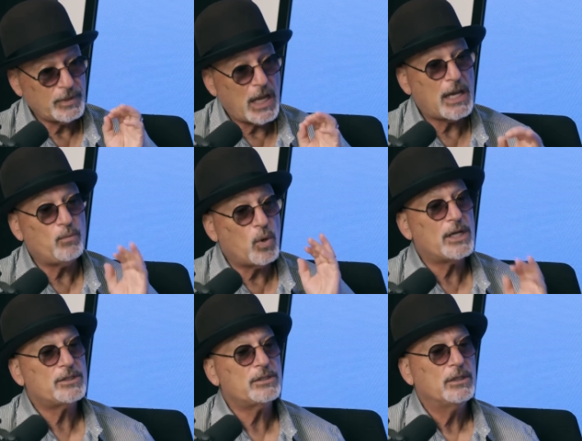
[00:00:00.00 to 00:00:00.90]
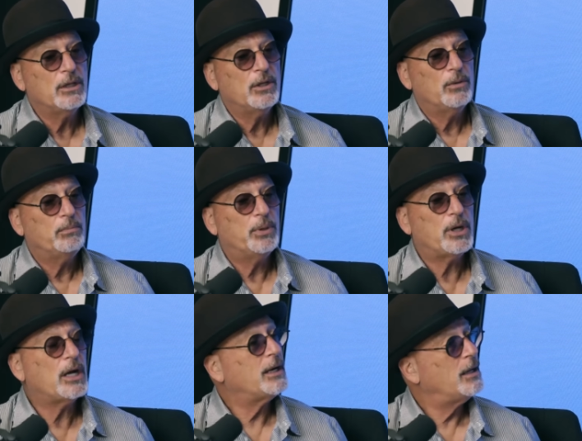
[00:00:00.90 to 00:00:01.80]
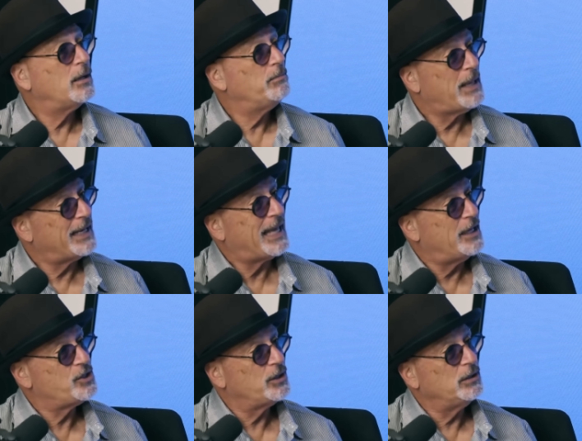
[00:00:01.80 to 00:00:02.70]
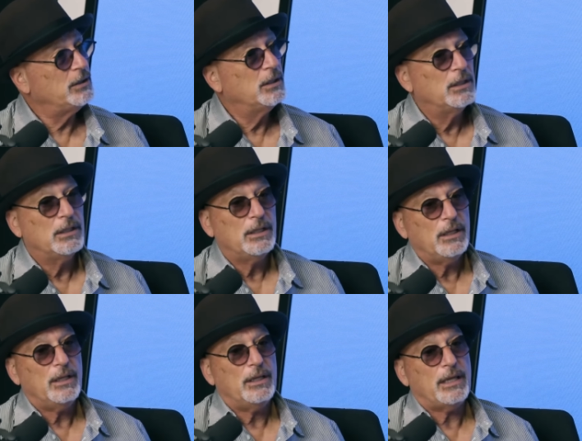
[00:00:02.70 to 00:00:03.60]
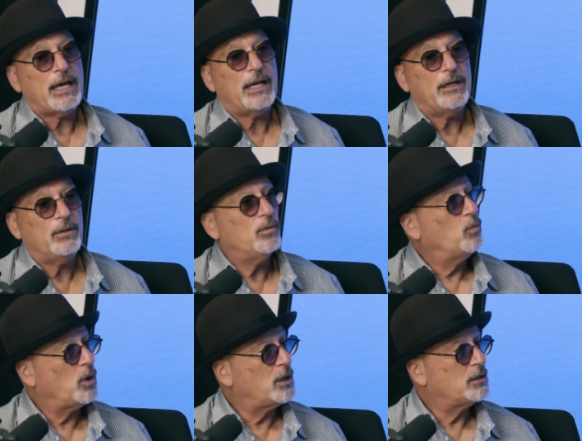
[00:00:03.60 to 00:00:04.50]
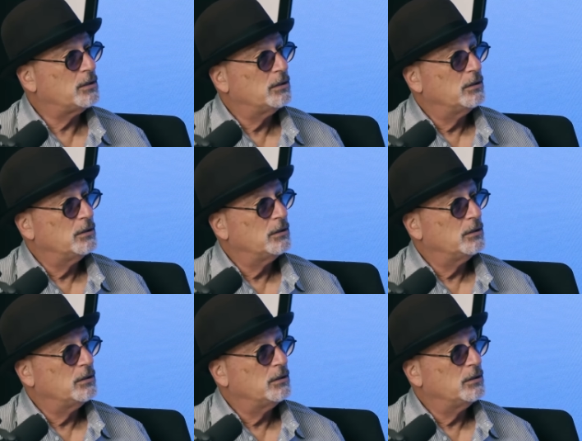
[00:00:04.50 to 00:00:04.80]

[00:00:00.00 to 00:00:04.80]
I was put on a medication that worked